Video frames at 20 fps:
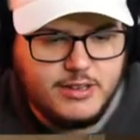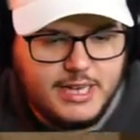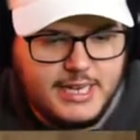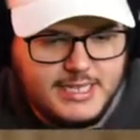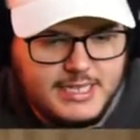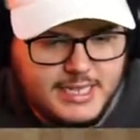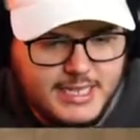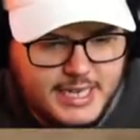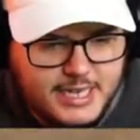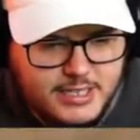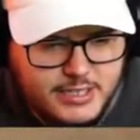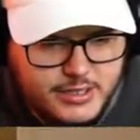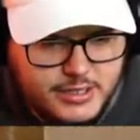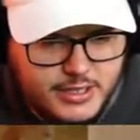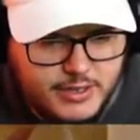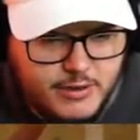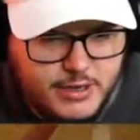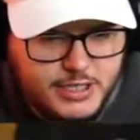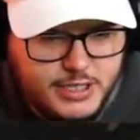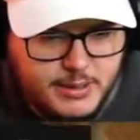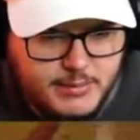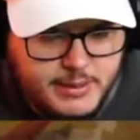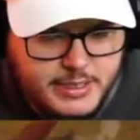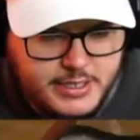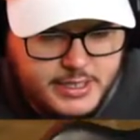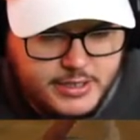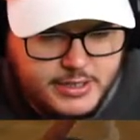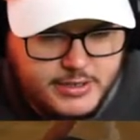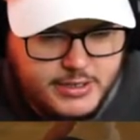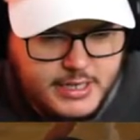last second. Here's the thing, watch. I'm going to
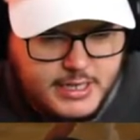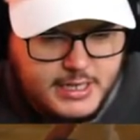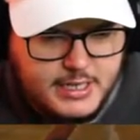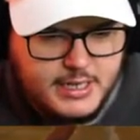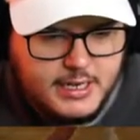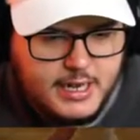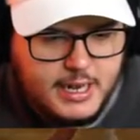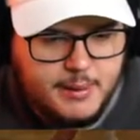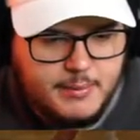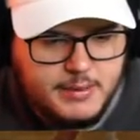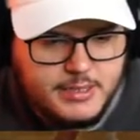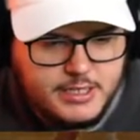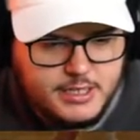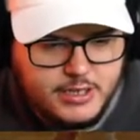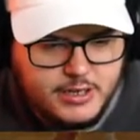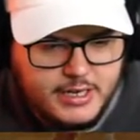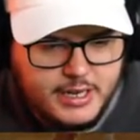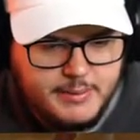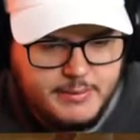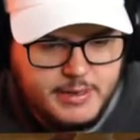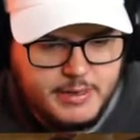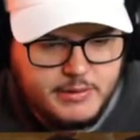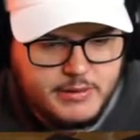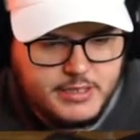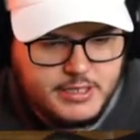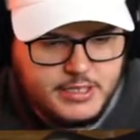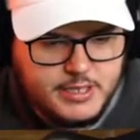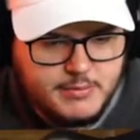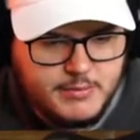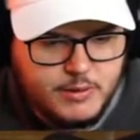tell you, I'm going to start aiming in with
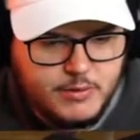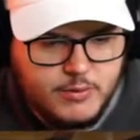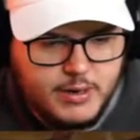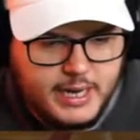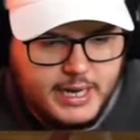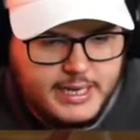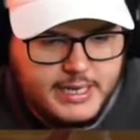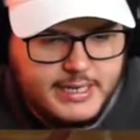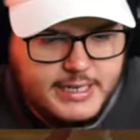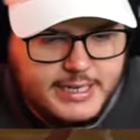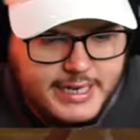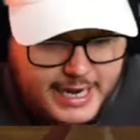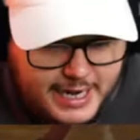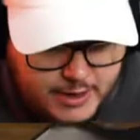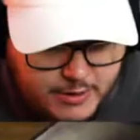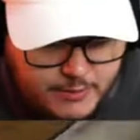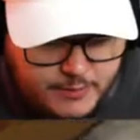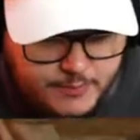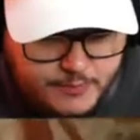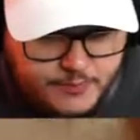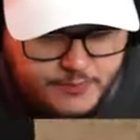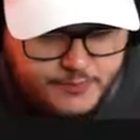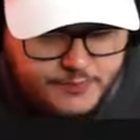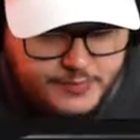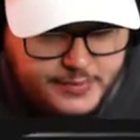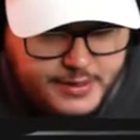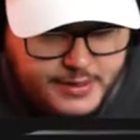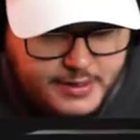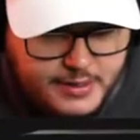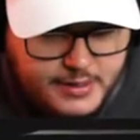the Cigma right now.
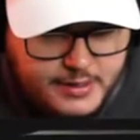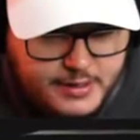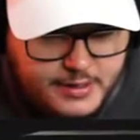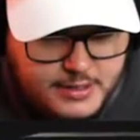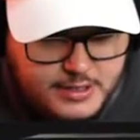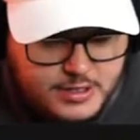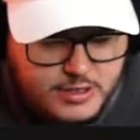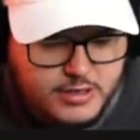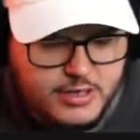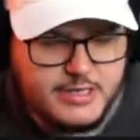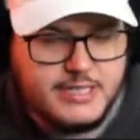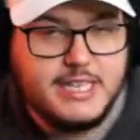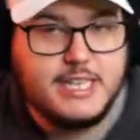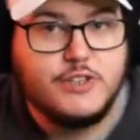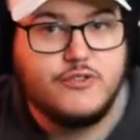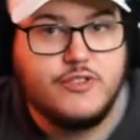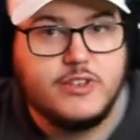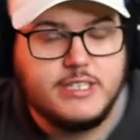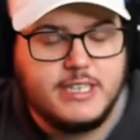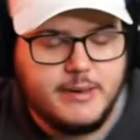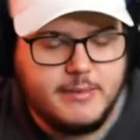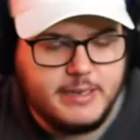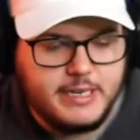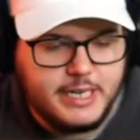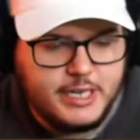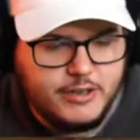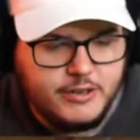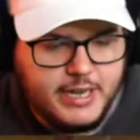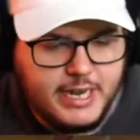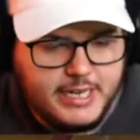That's all it takes for it to aim in.
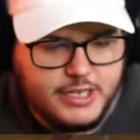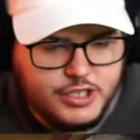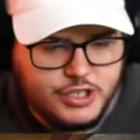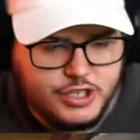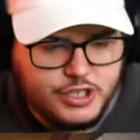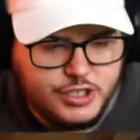And you can't just